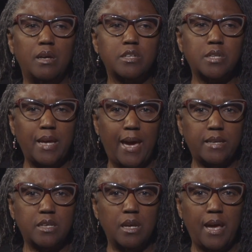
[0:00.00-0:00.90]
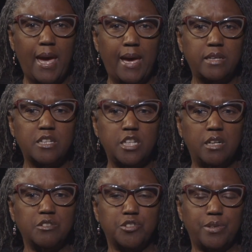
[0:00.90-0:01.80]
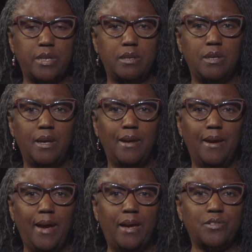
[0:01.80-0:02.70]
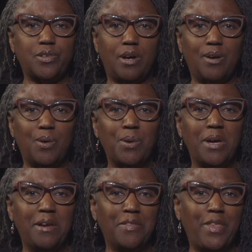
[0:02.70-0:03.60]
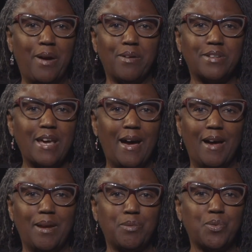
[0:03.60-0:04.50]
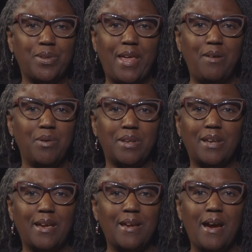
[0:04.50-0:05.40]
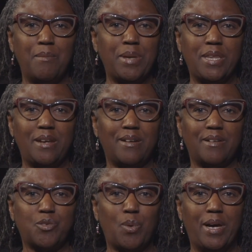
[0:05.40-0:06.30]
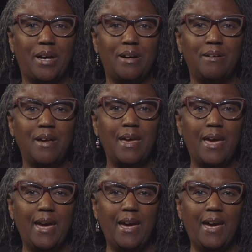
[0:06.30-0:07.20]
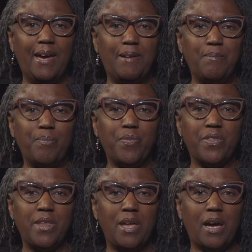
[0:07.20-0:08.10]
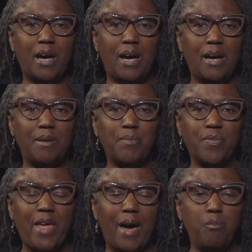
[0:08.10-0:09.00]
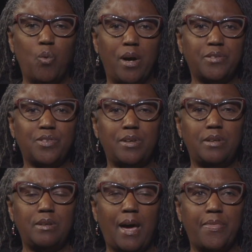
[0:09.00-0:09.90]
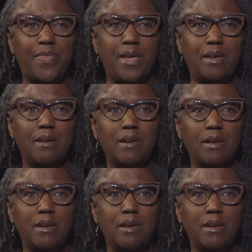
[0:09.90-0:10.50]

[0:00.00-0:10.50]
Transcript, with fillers: she had had children. And so there were times when they would come in there as well. And uh, that wasn't, I think,